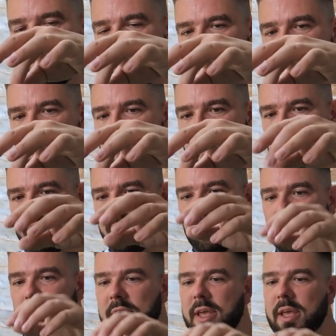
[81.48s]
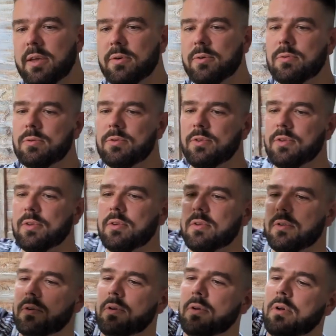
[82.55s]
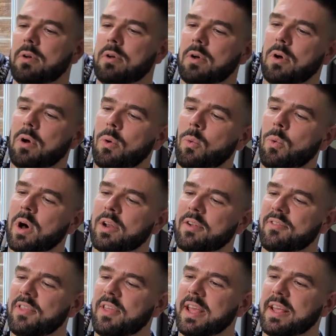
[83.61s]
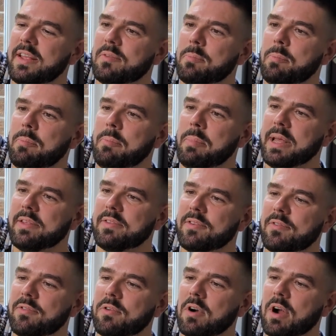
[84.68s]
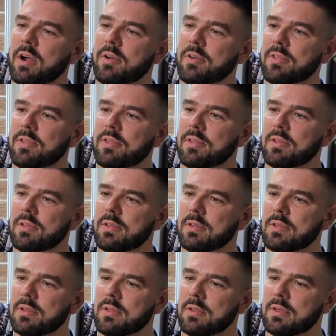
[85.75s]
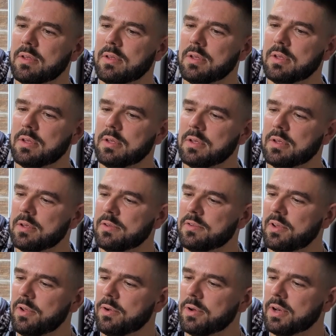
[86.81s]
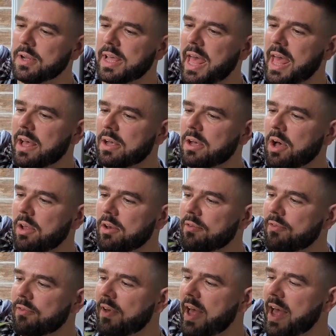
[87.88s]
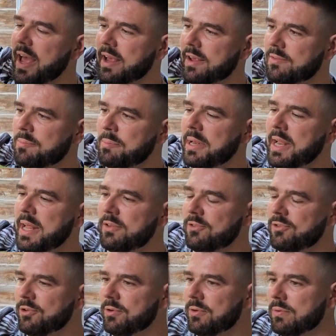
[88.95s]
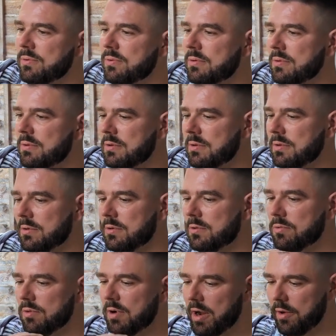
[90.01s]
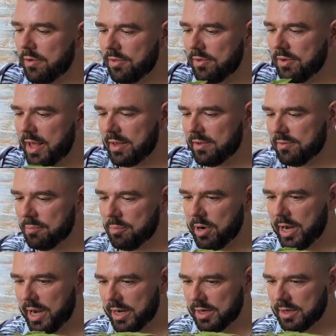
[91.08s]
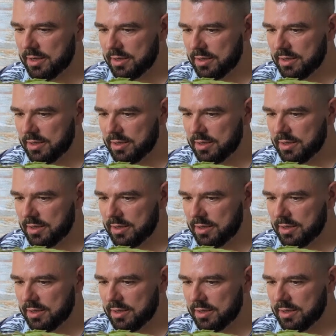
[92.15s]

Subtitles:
of those buds will yield one of these bits of growth. So you're going to get a kind of exponential growth next spring,